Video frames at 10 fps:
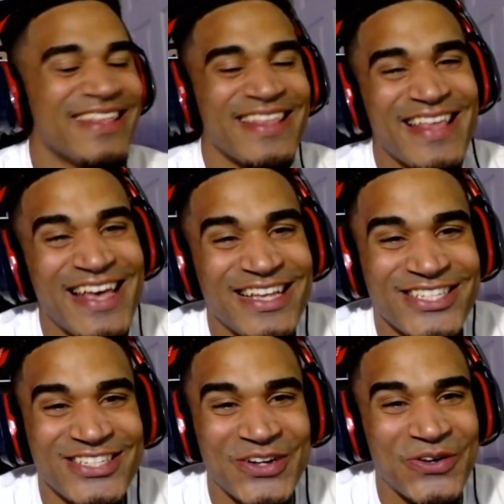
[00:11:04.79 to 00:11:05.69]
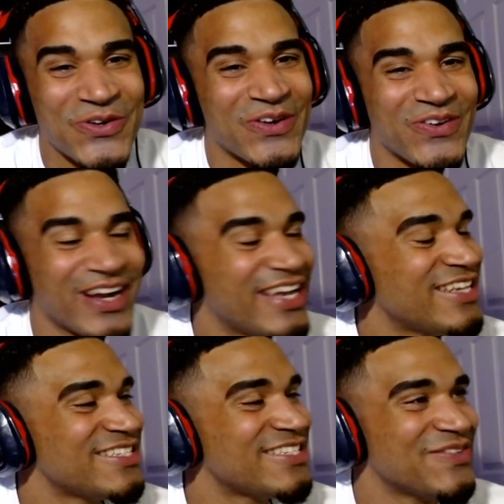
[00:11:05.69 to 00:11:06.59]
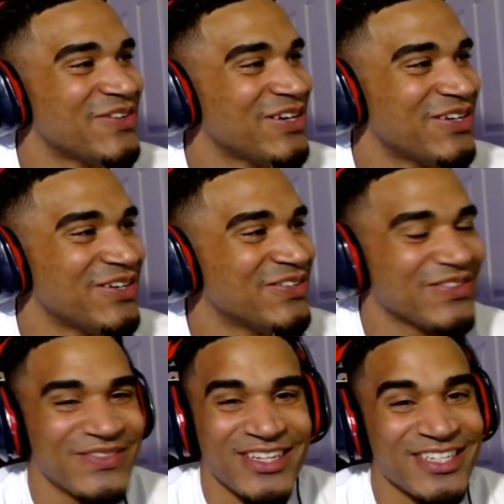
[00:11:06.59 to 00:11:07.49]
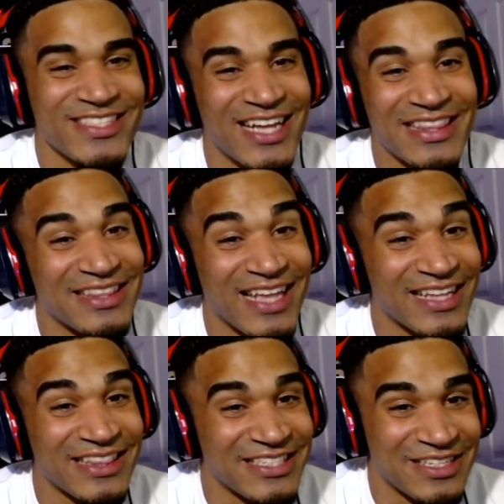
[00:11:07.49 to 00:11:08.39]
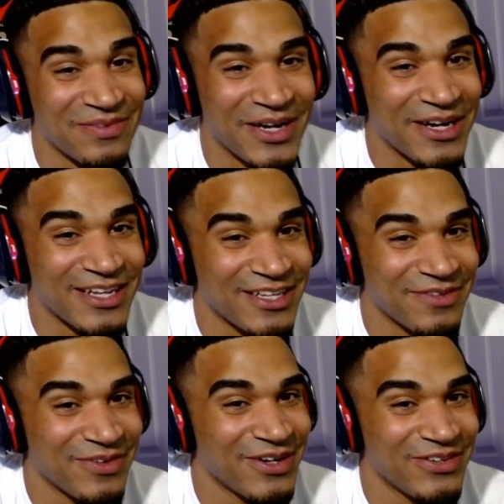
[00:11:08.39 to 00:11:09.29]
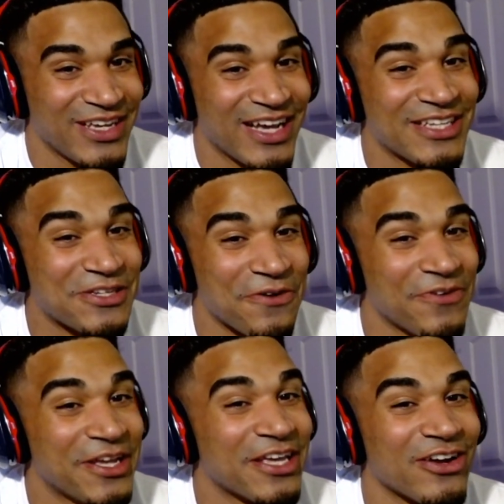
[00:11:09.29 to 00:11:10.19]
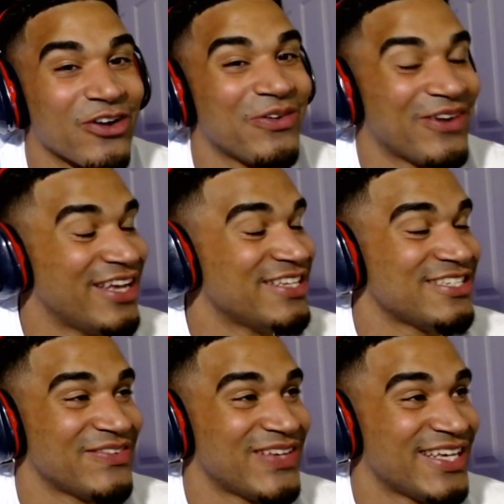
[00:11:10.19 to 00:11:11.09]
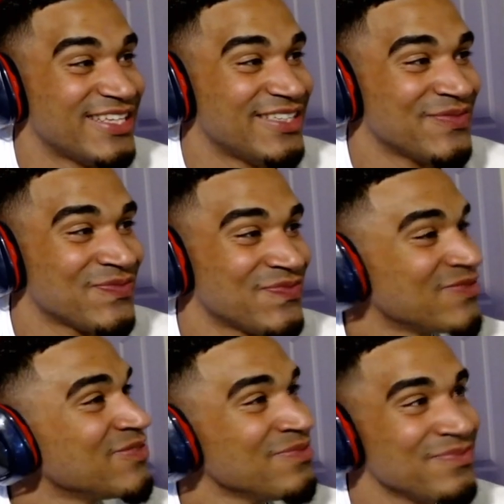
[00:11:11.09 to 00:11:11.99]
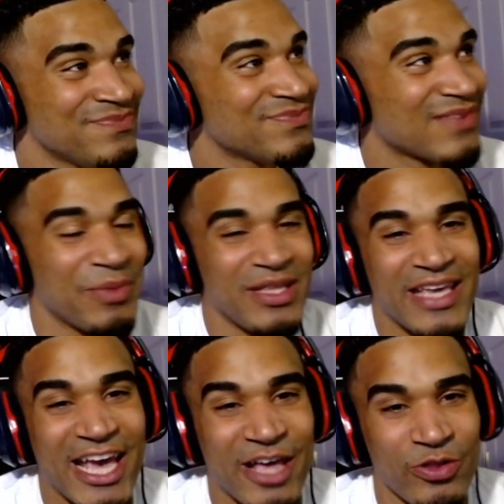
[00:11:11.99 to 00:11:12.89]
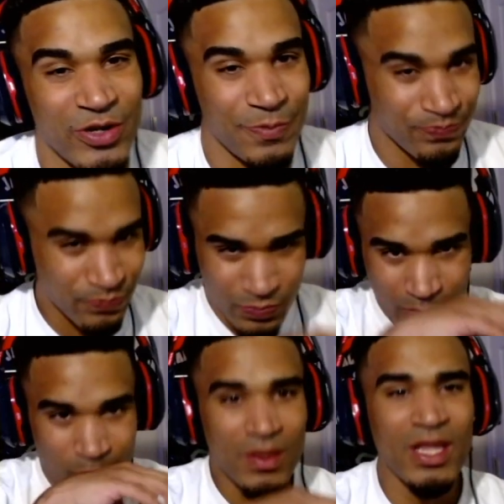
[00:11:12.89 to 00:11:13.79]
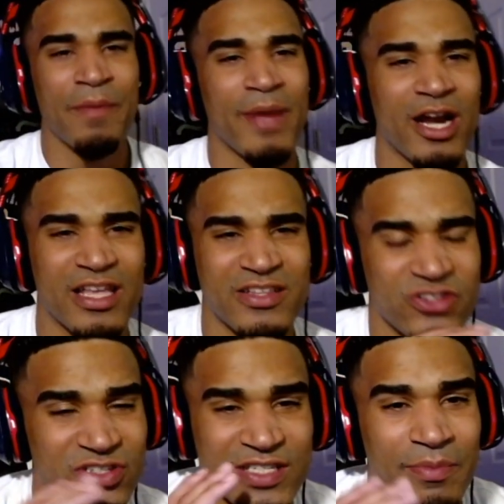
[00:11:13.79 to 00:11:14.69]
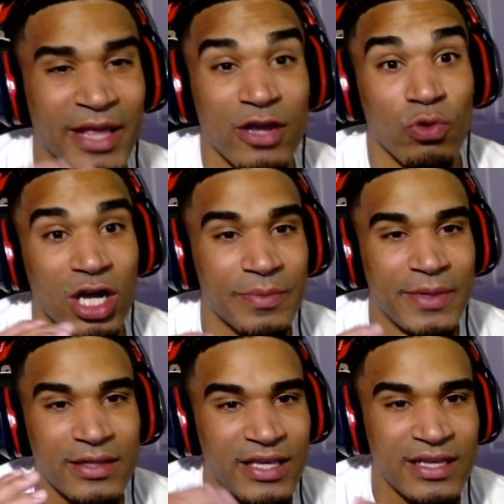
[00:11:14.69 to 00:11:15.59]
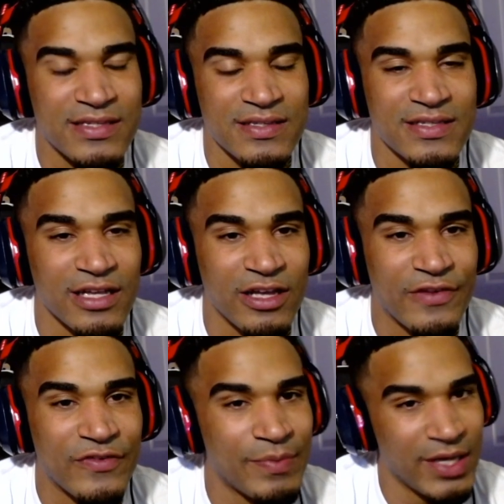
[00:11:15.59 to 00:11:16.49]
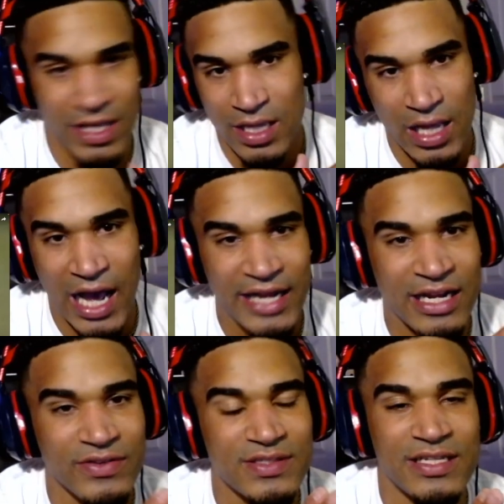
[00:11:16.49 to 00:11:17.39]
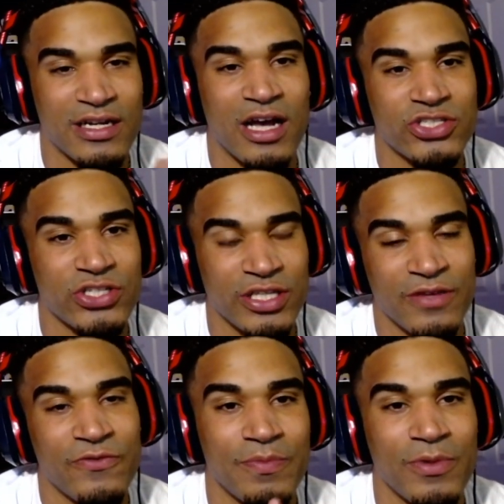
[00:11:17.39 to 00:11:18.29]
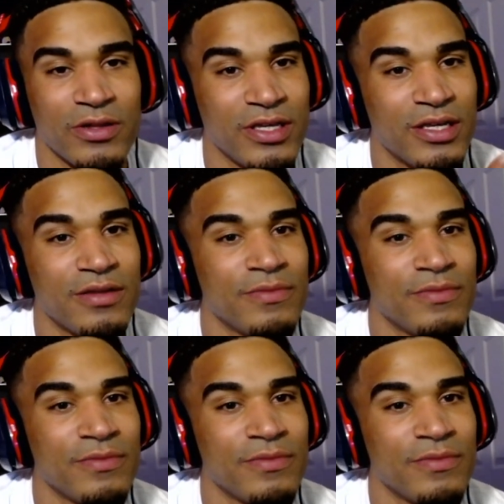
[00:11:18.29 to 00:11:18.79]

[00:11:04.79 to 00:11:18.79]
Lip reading: That's so crazy, bro. There's nothing like this in America, bro. You guys are freaking crazy, man. I mean, yeah, they're... Americans, there's some like rugby leagues and stuff, but I never seen an Australian football league.